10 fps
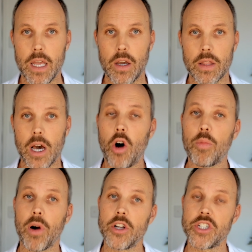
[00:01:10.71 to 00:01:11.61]
the whole
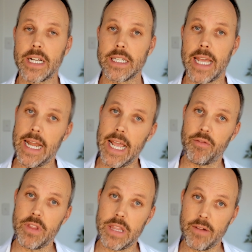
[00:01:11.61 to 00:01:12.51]
project and
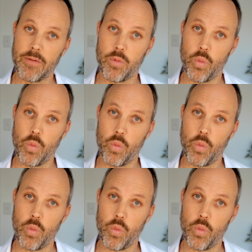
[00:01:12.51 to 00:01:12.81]
everything